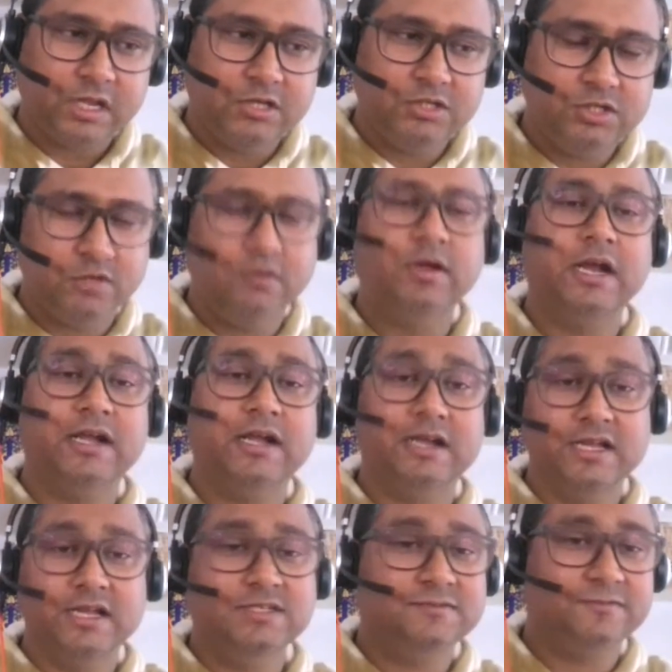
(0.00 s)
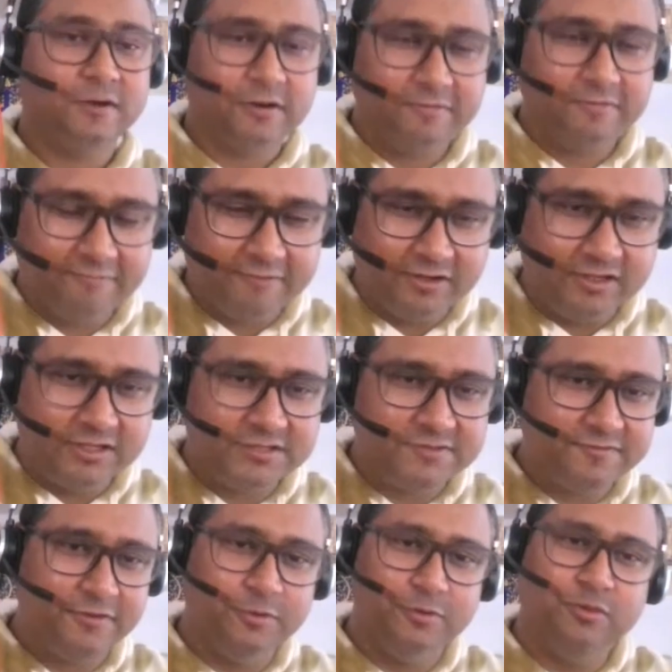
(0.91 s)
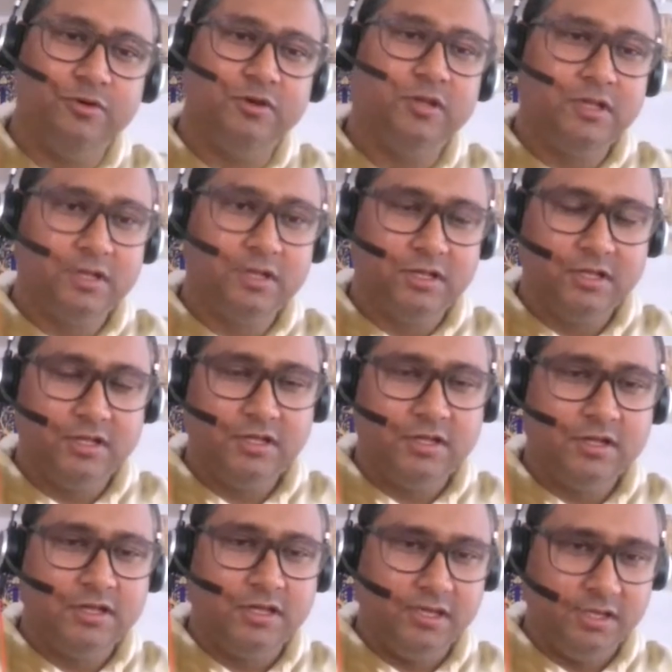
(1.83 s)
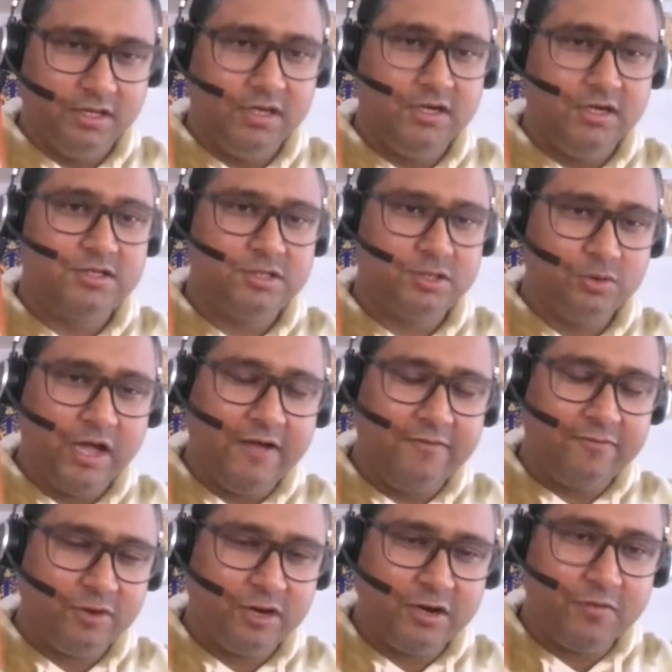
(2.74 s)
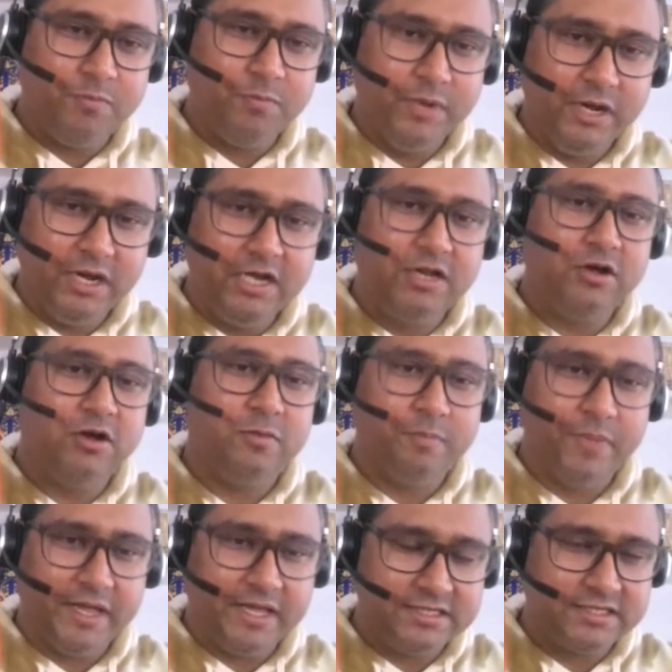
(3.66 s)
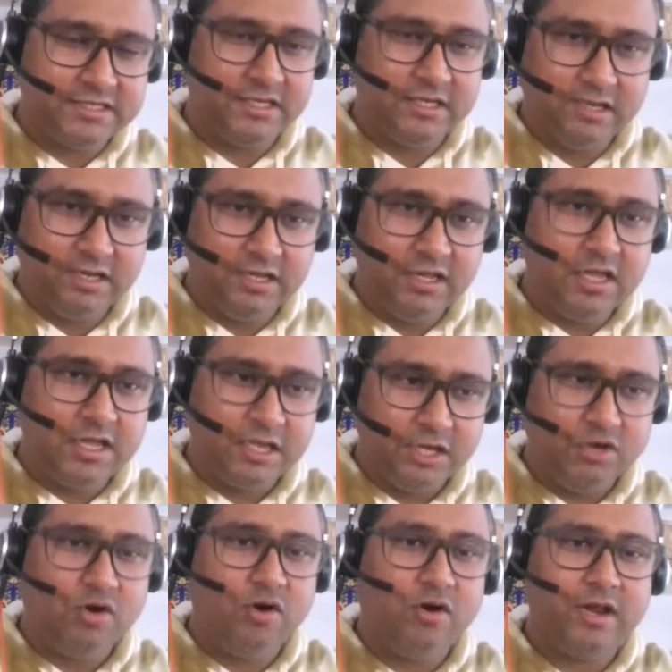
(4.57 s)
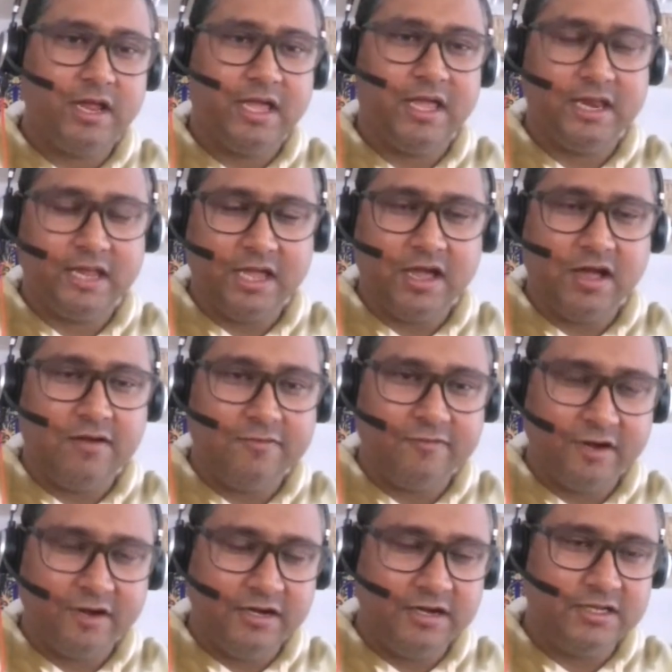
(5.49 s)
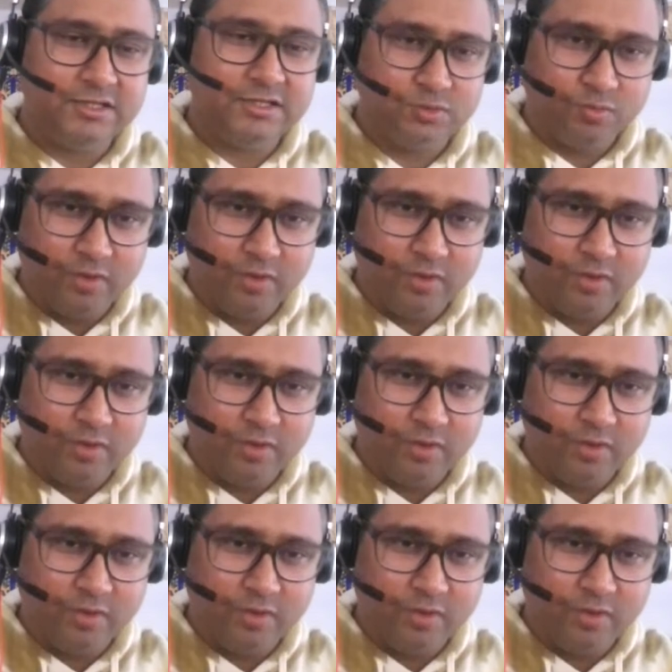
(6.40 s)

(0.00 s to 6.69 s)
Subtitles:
So at least for first few years you have to kind of build your base in your area of interest.